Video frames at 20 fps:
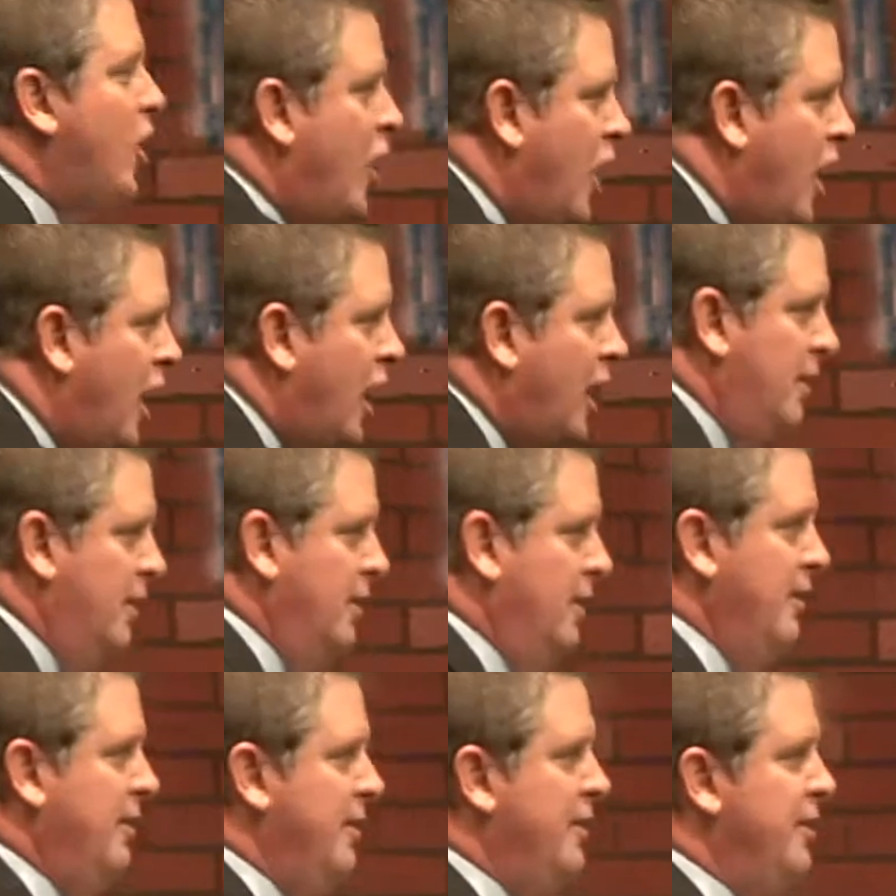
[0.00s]

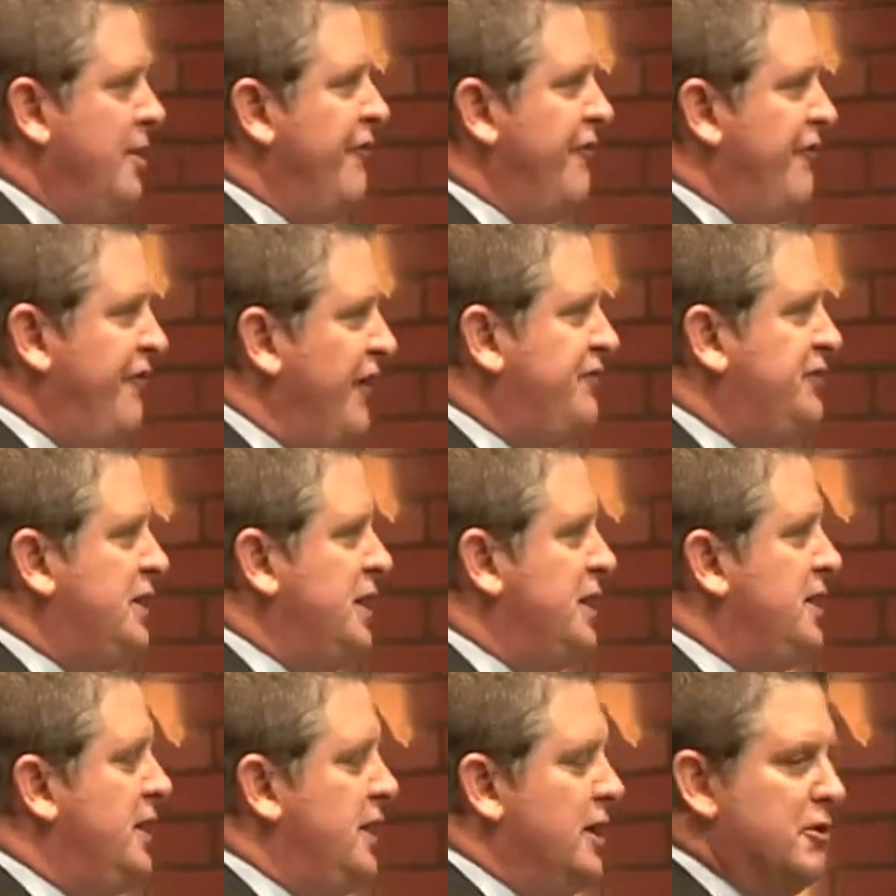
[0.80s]
are, 50
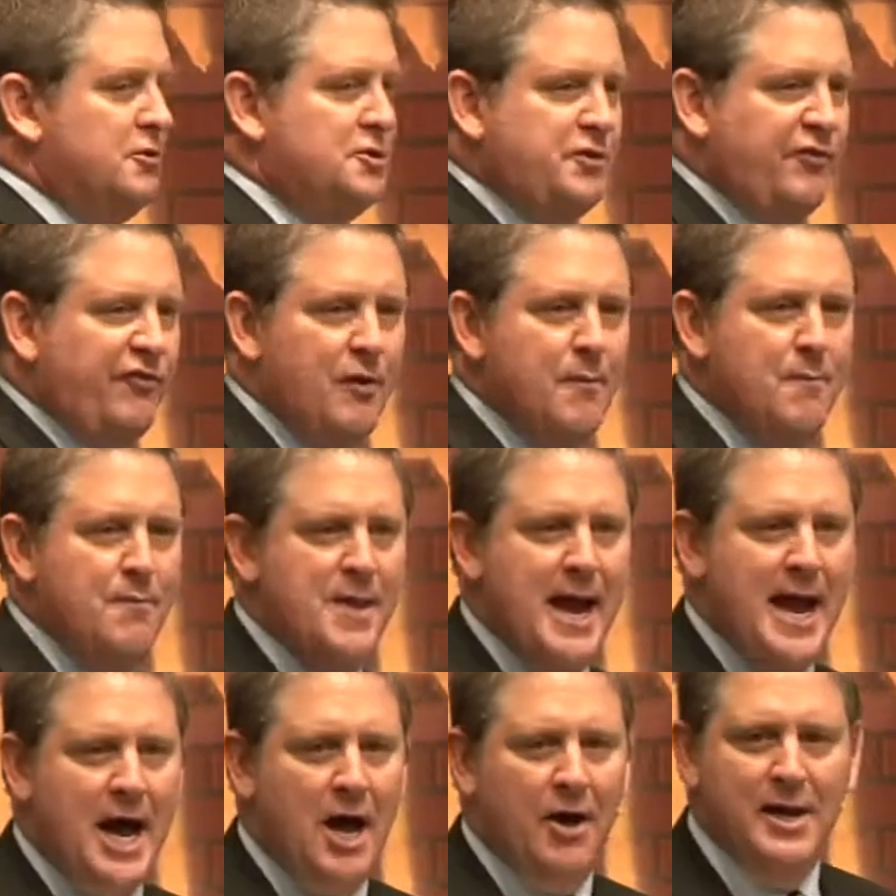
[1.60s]
years from
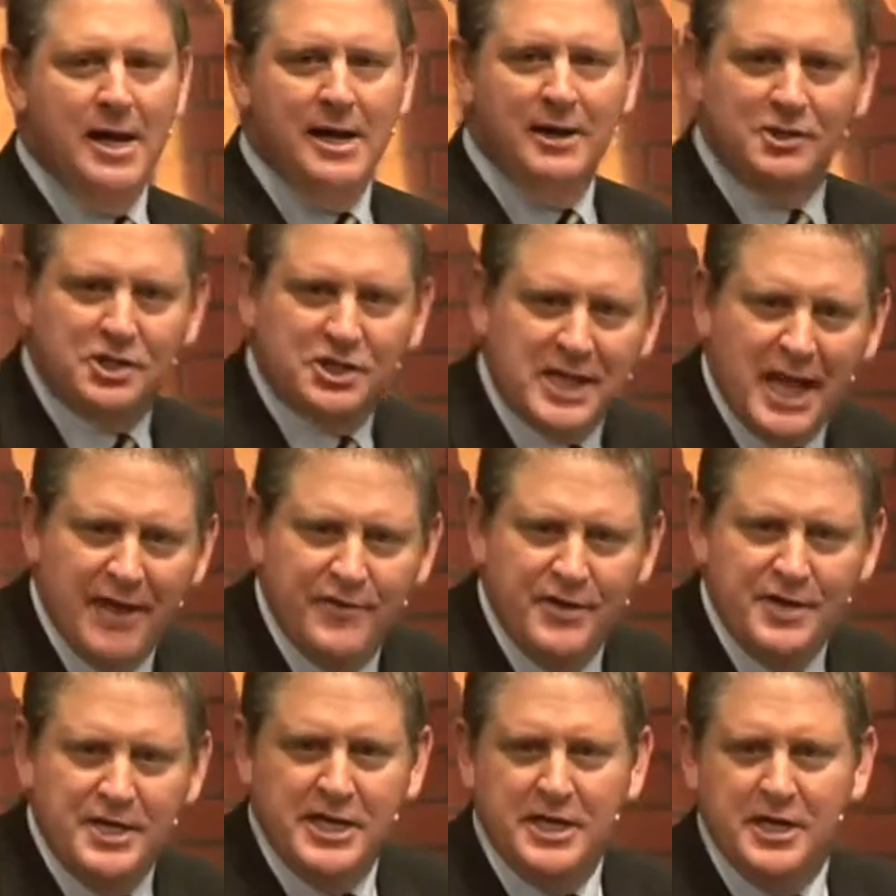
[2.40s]
now,
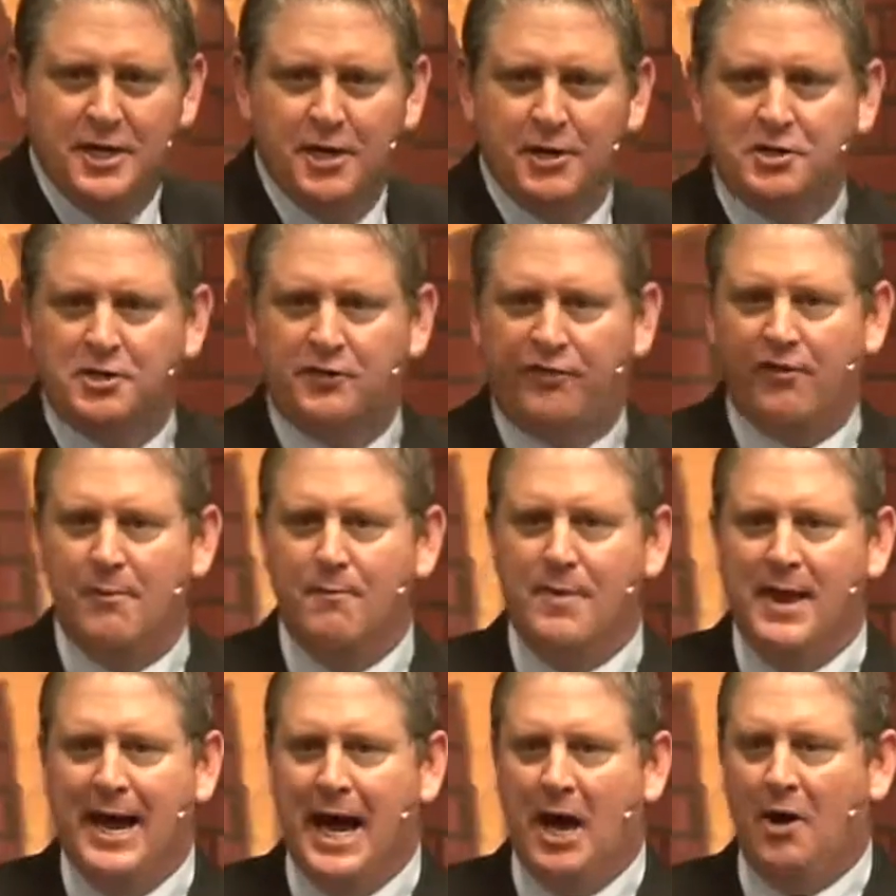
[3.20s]
70 years
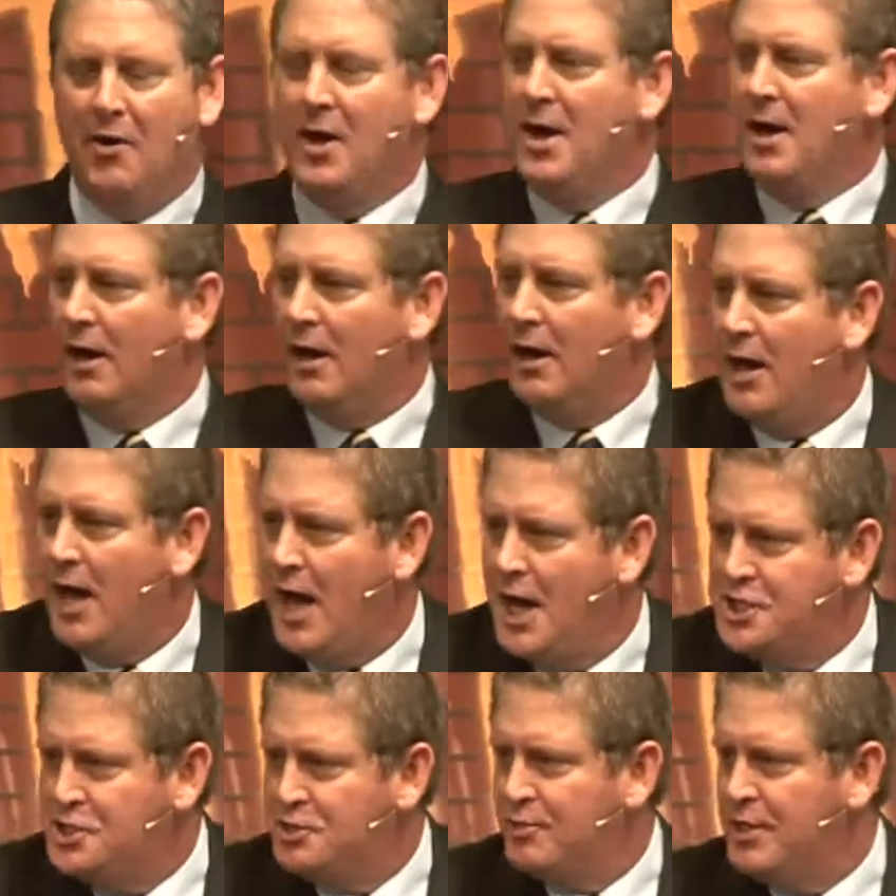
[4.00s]
from now,
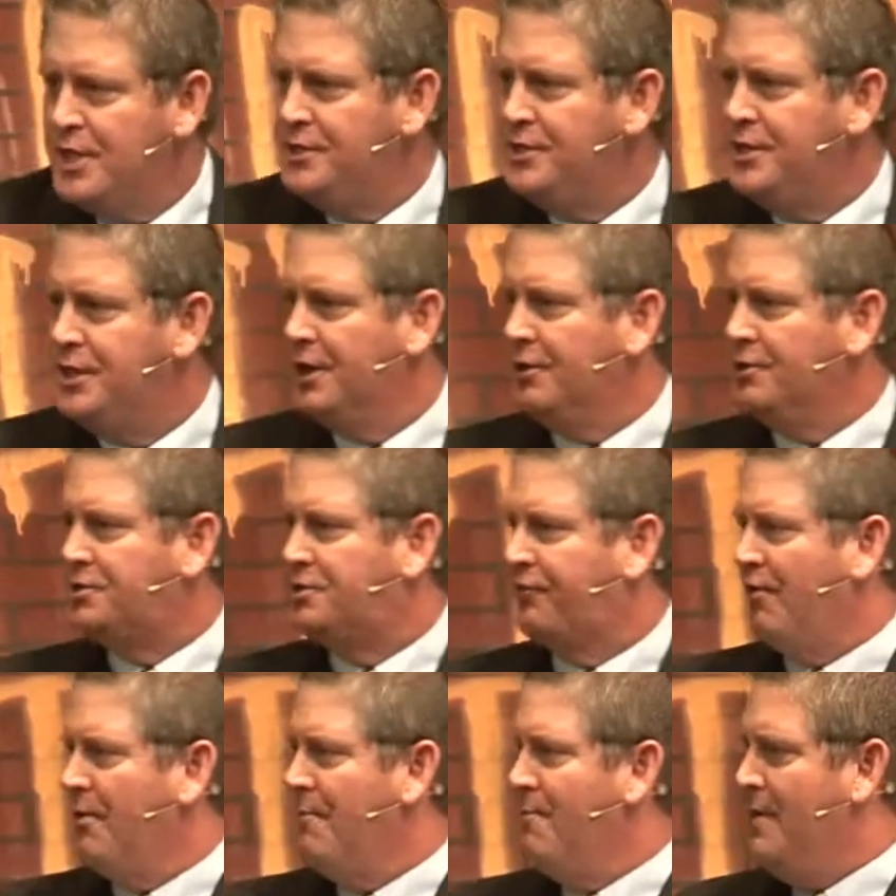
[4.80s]
100 years
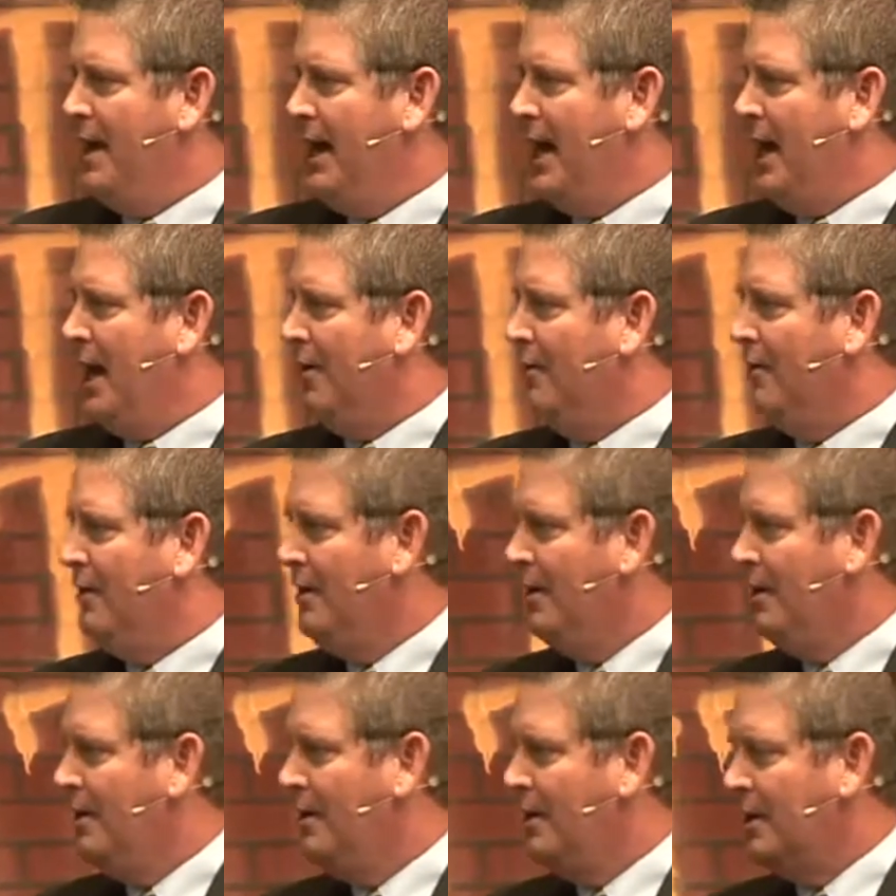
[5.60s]
from now,
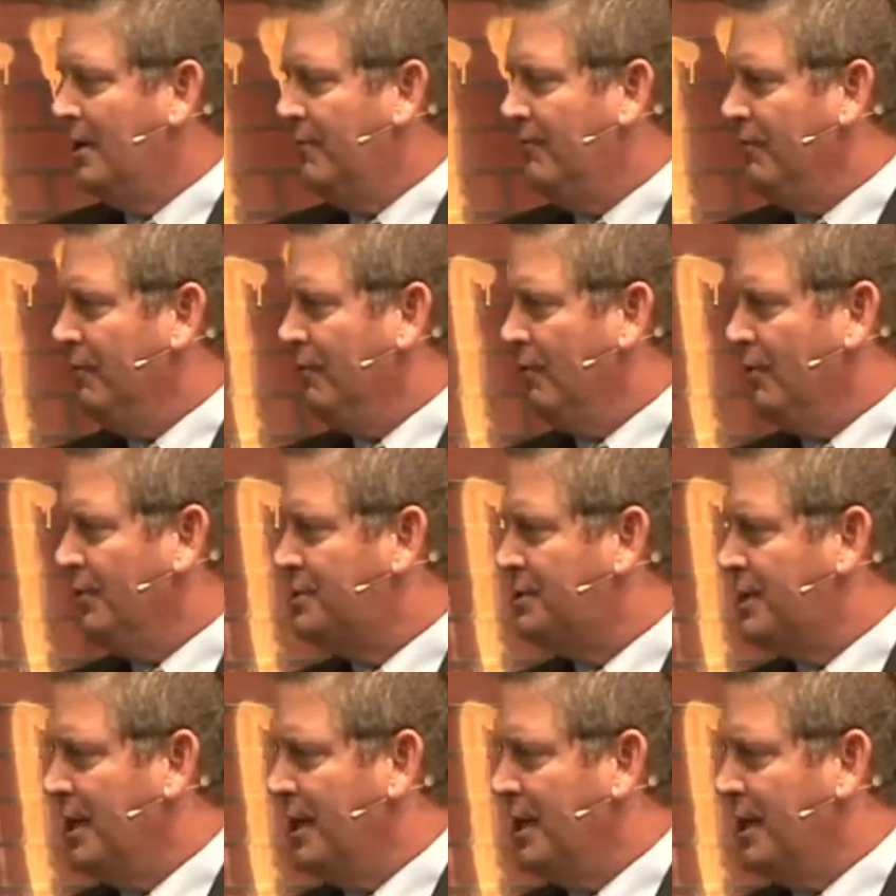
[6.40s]
if the Lord